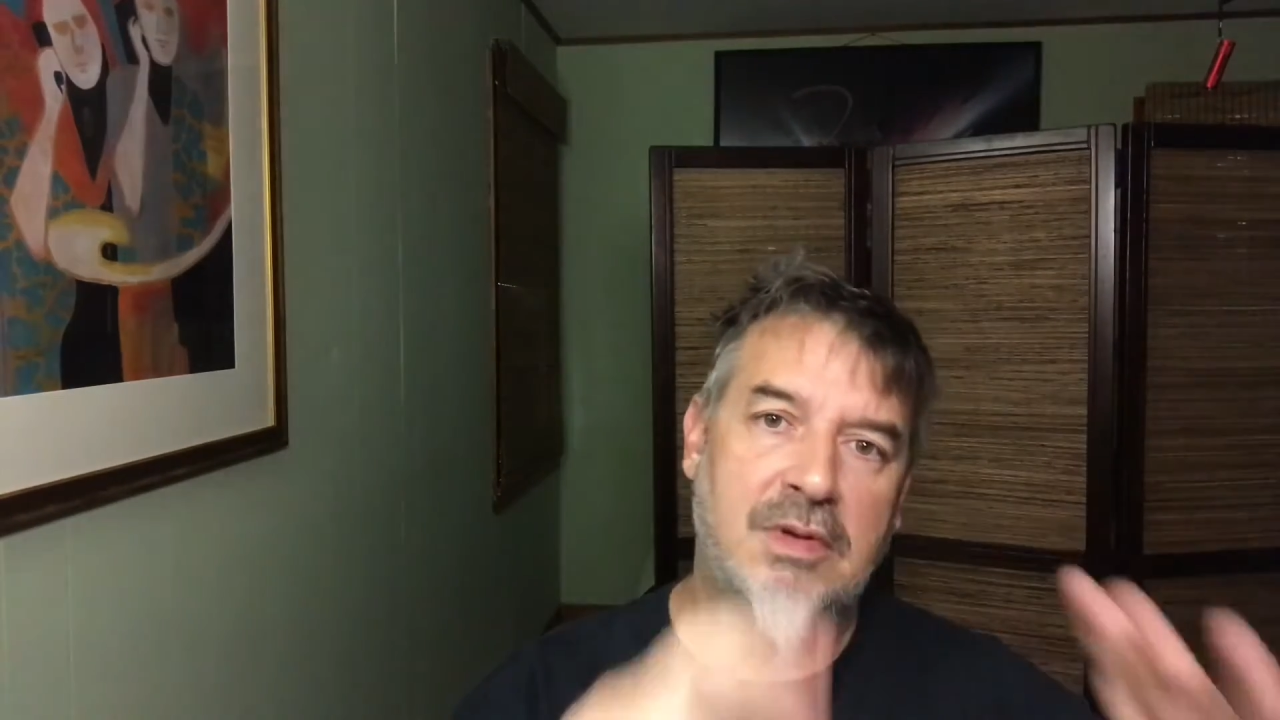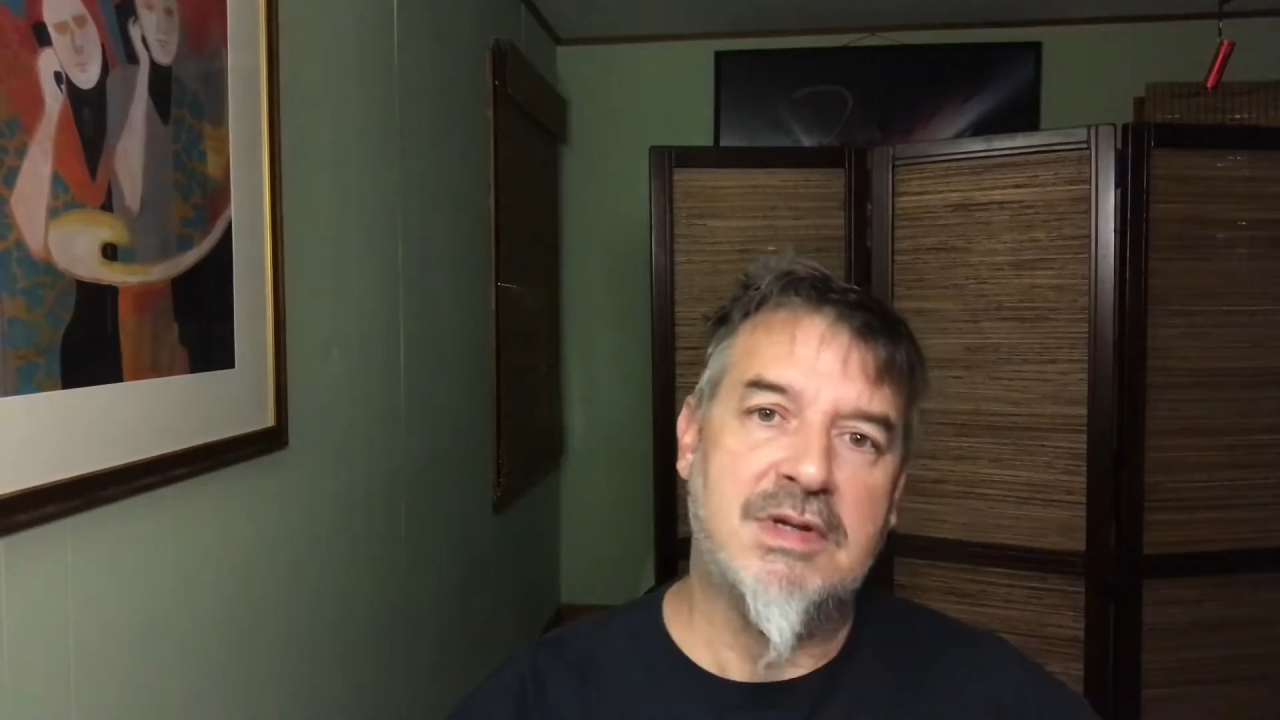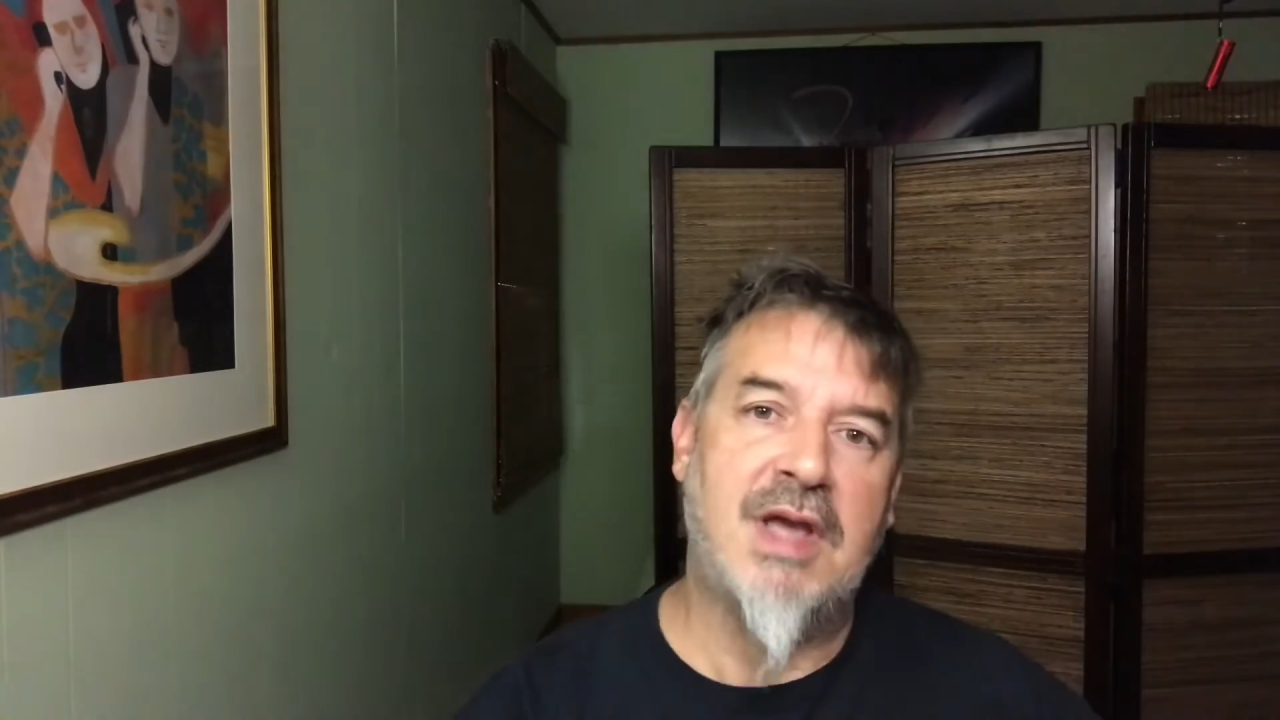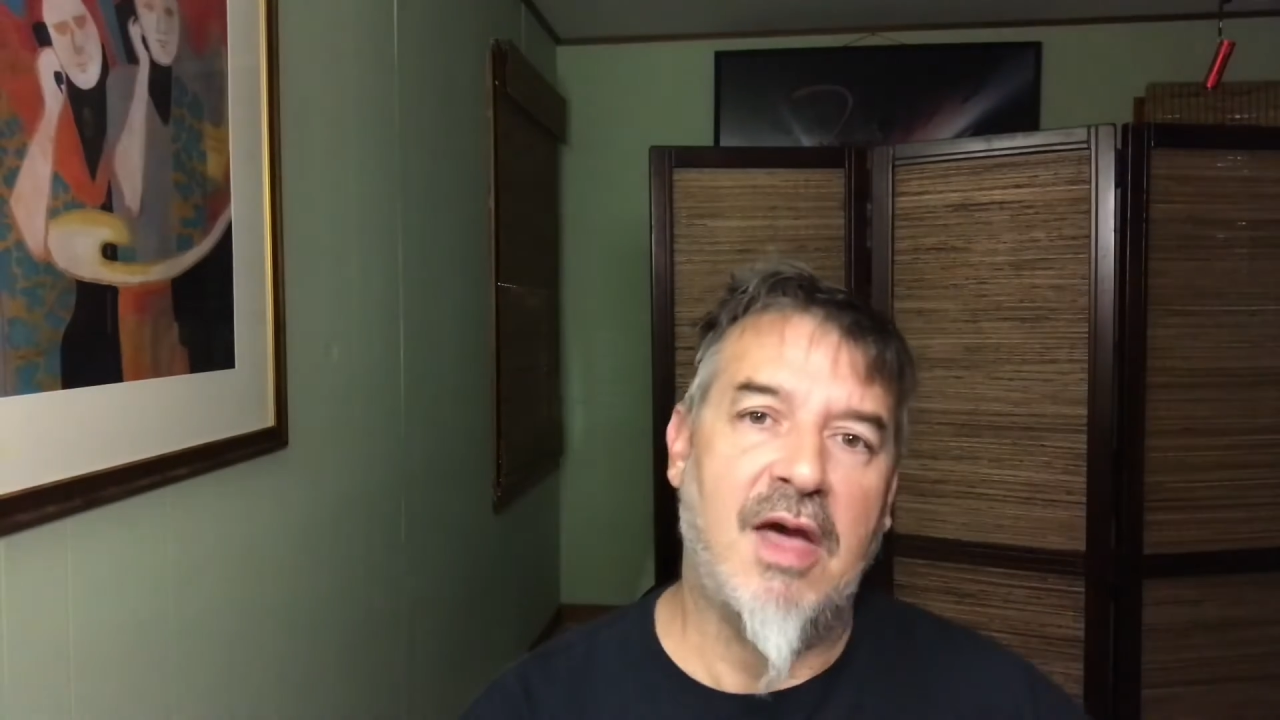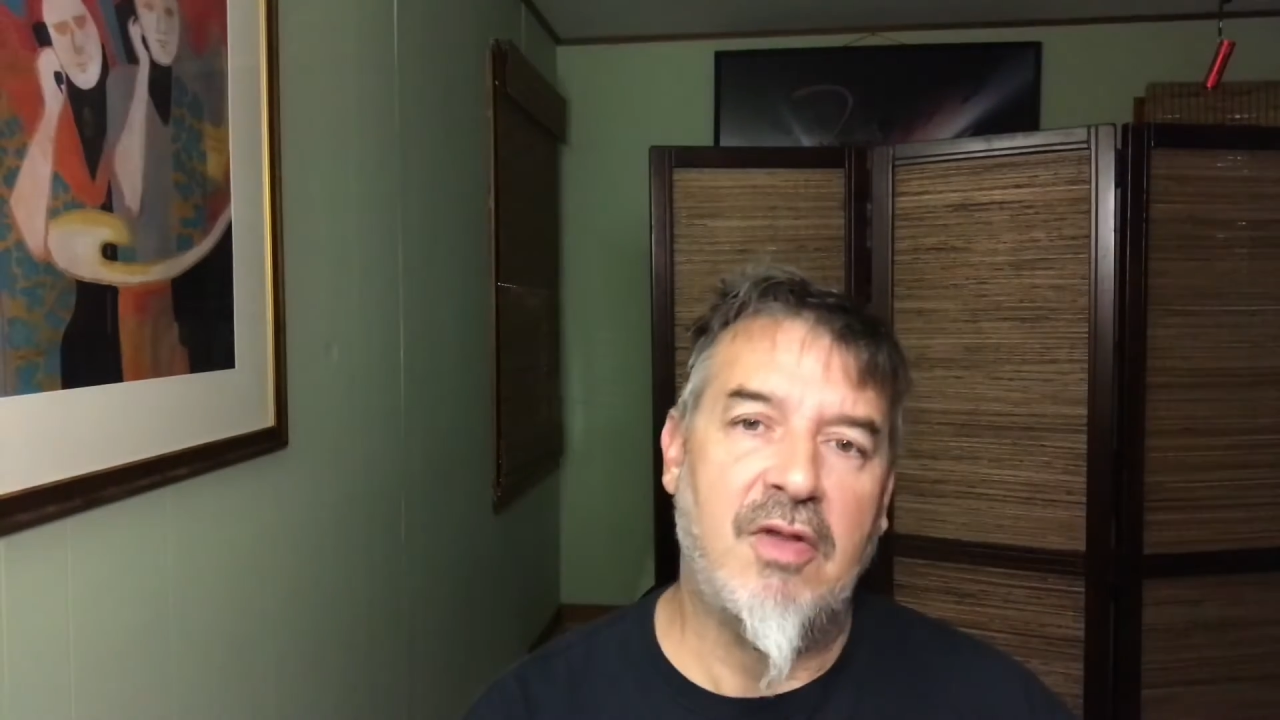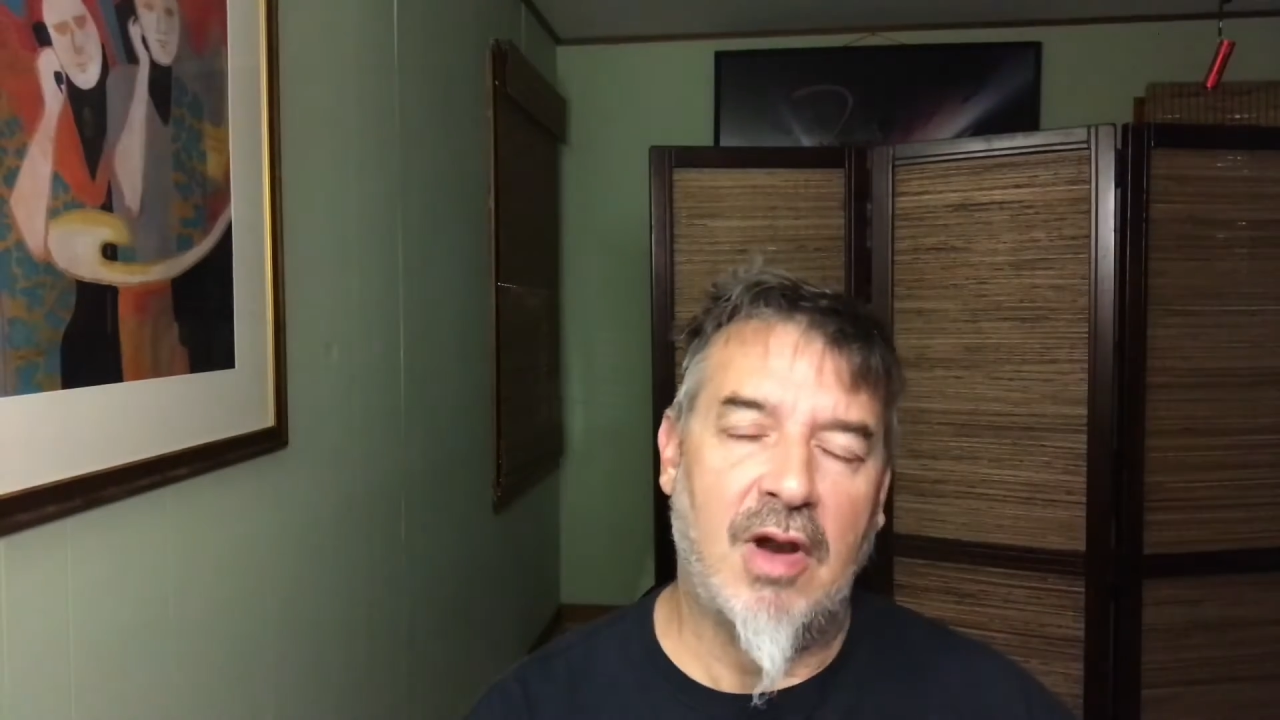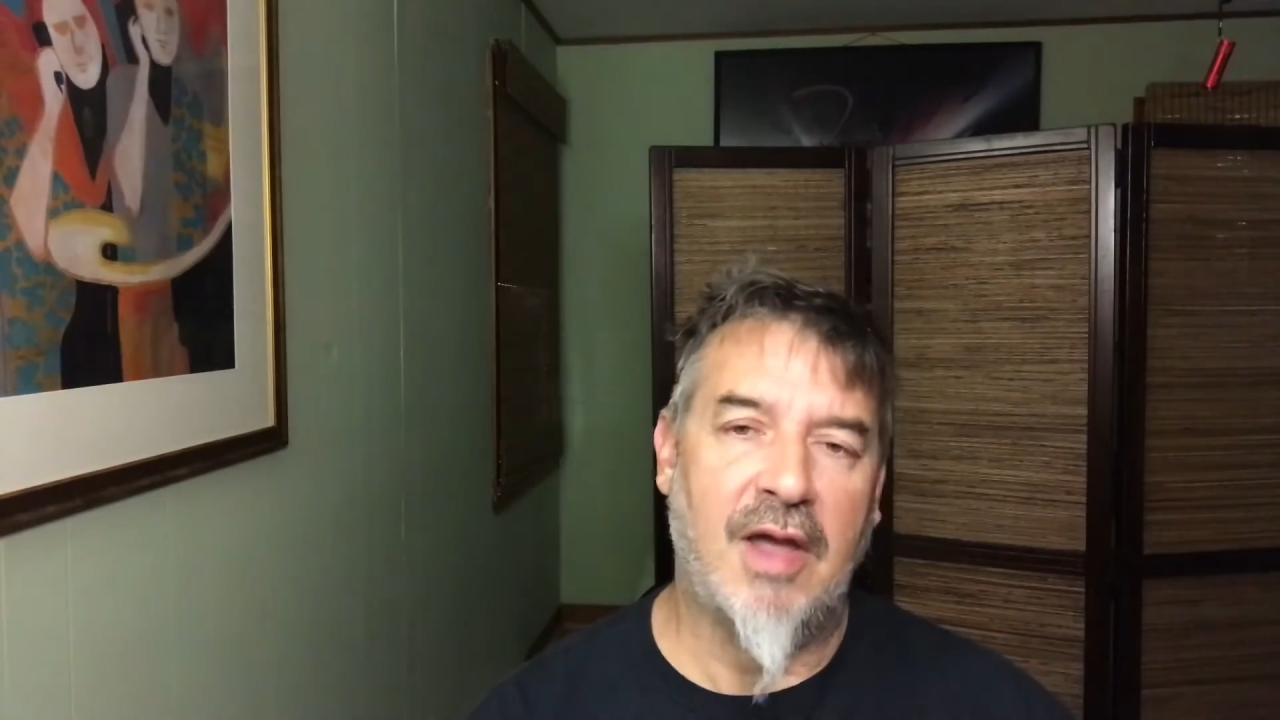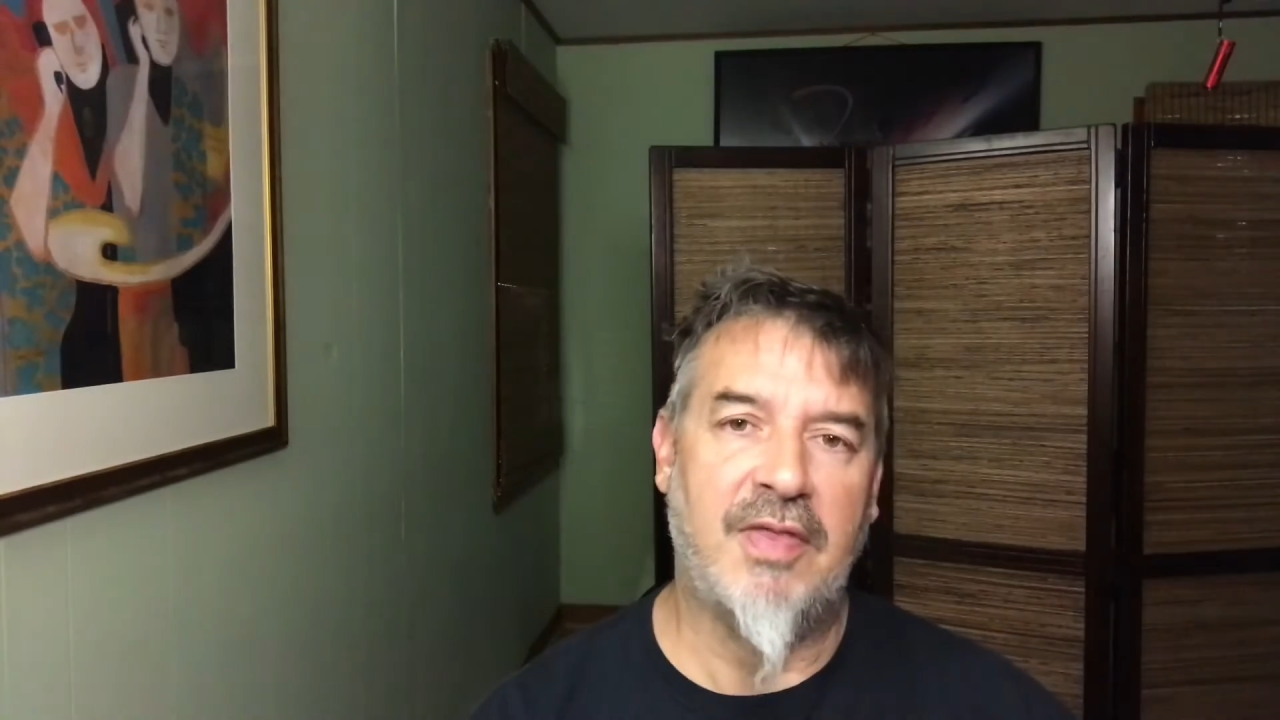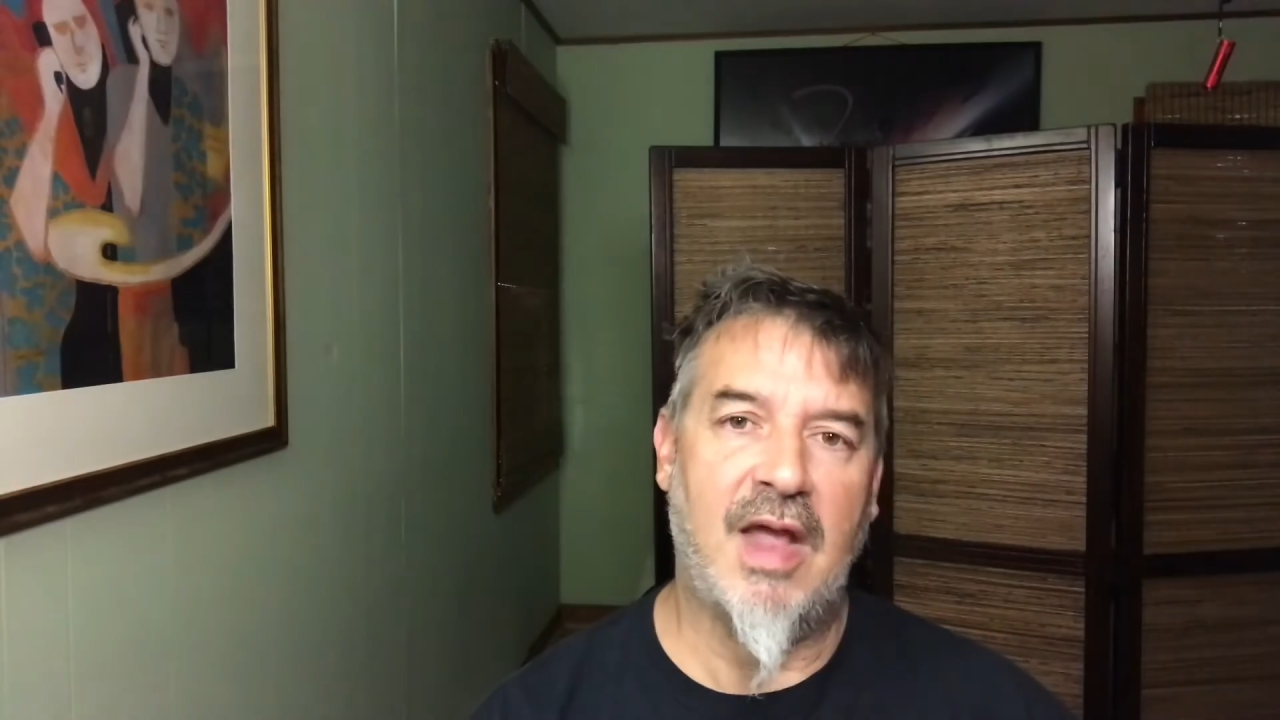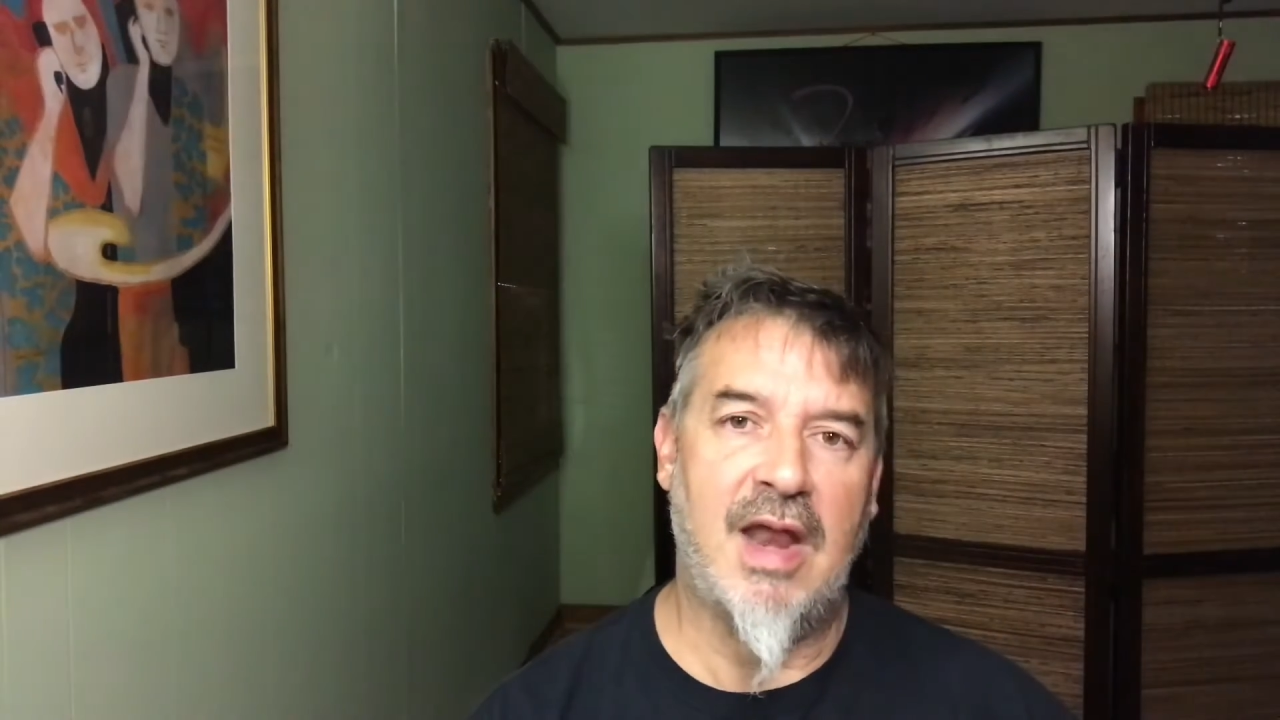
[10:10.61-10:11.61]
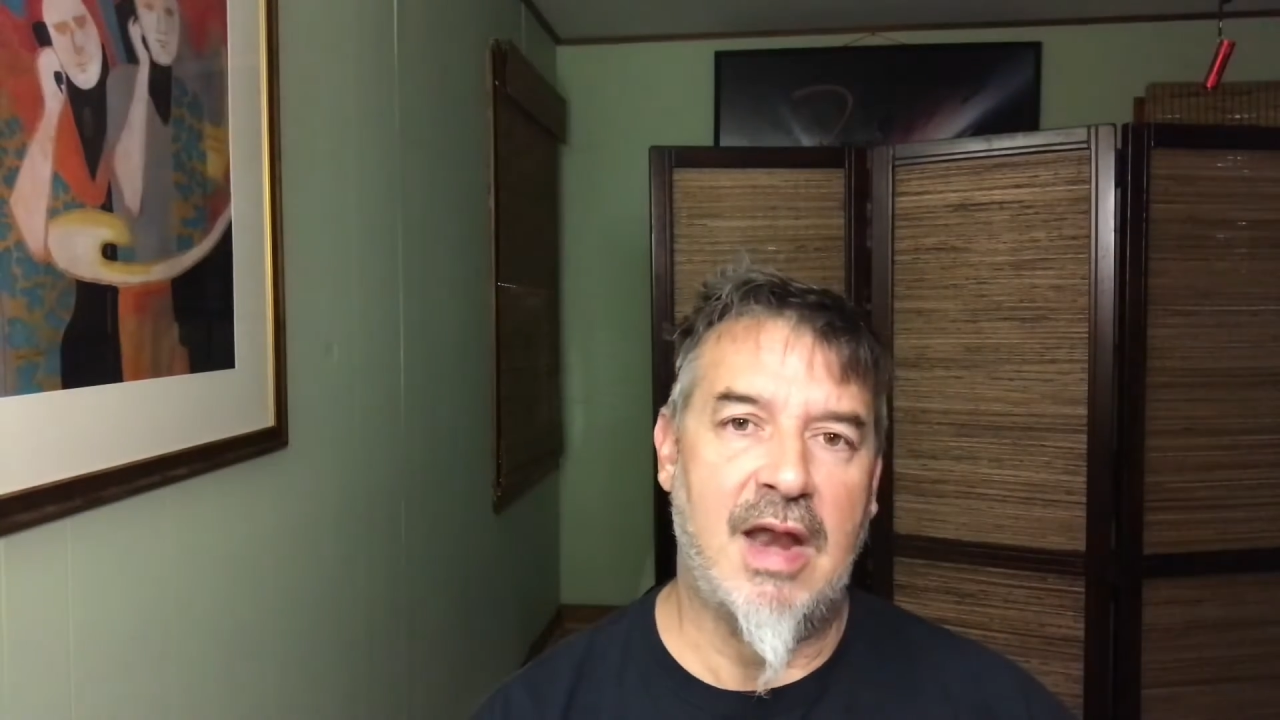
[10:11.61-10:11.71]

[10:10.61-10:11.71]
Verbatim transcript: together like that,